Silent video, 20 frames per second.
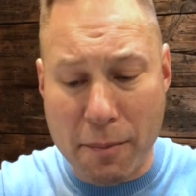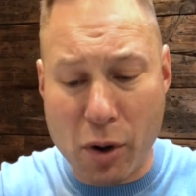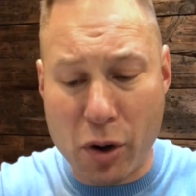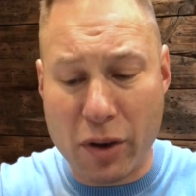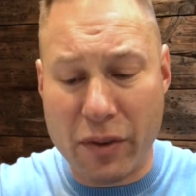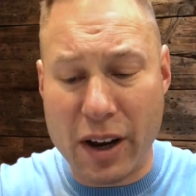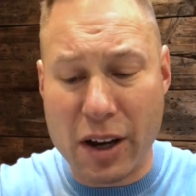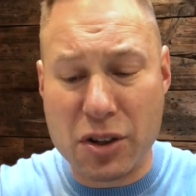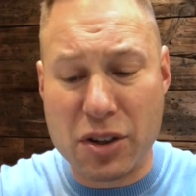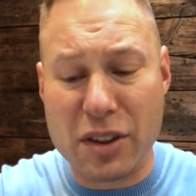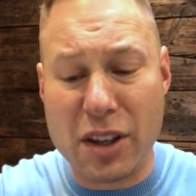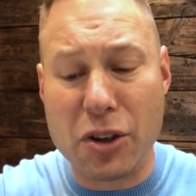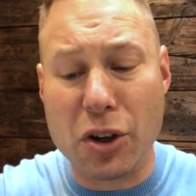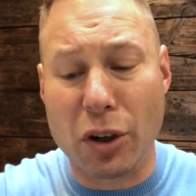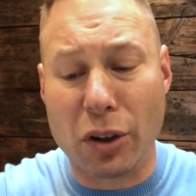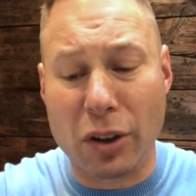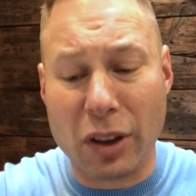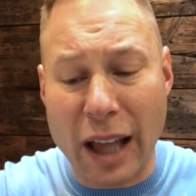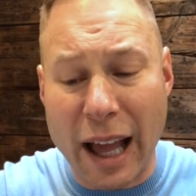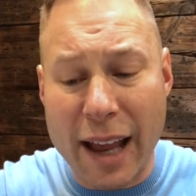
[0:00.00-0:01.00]
motivation, then
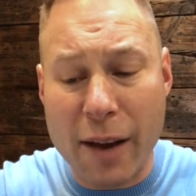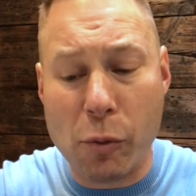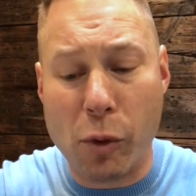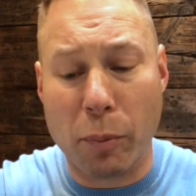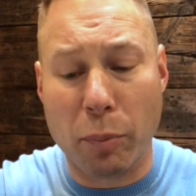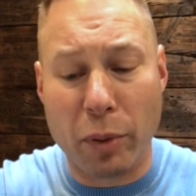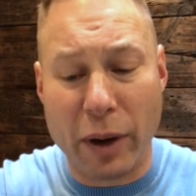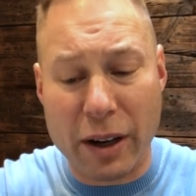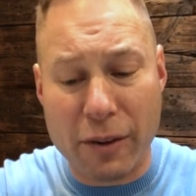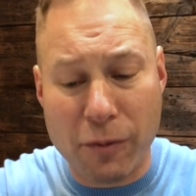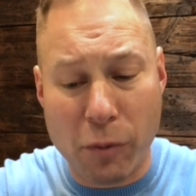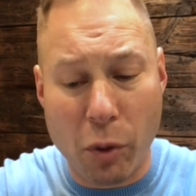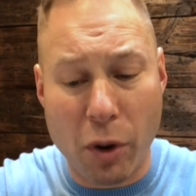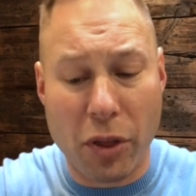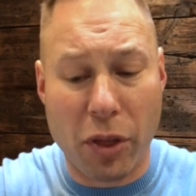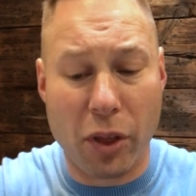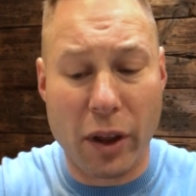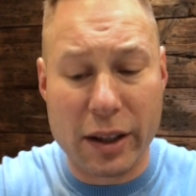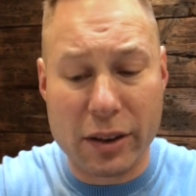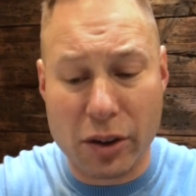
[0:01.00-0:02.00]
your light will break
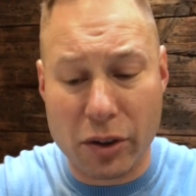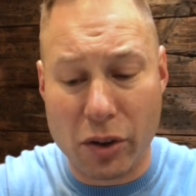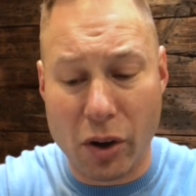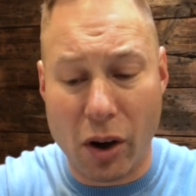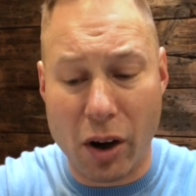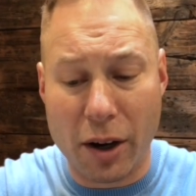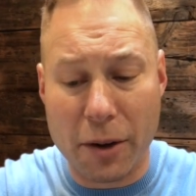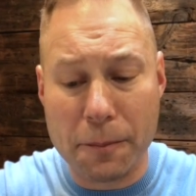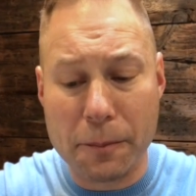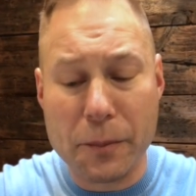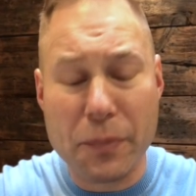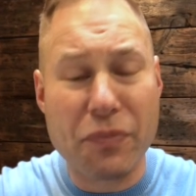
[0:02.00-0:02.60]
forth like the dawn.